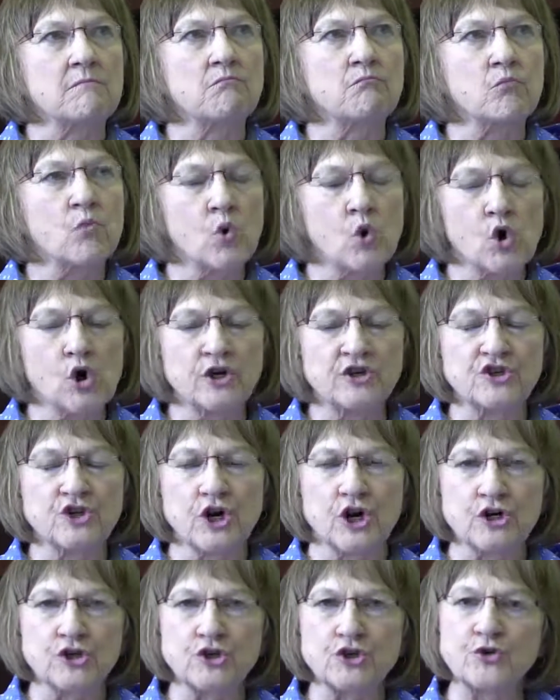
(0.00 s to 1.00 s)
more
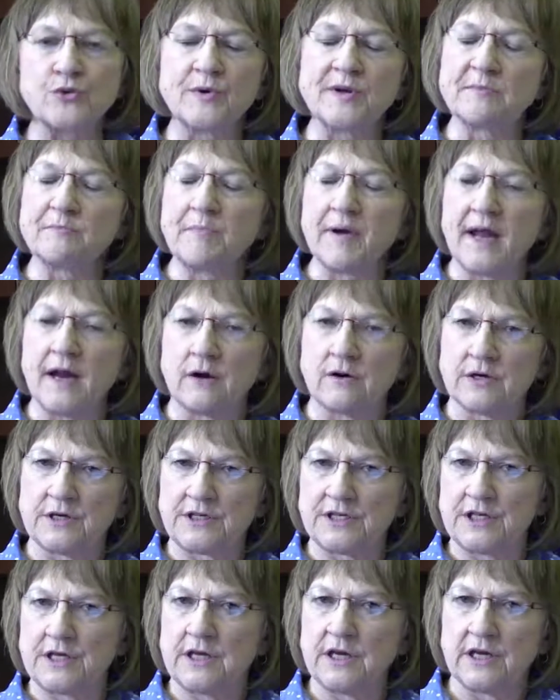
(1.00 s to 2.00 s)
nurturing
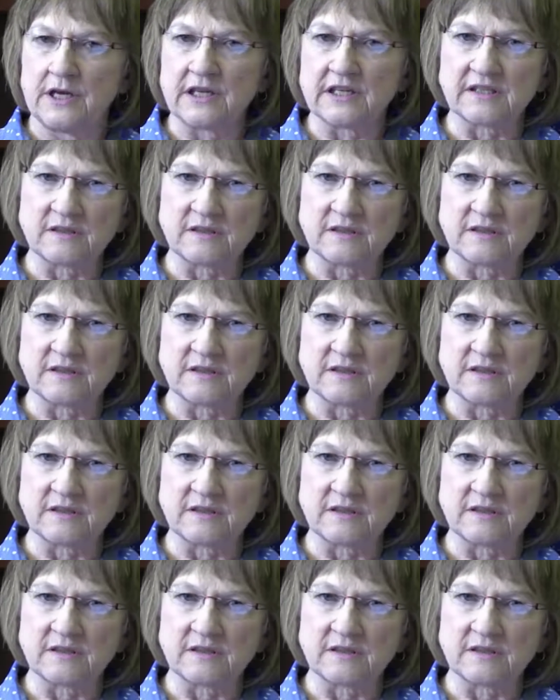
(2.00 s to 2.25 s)
parenting,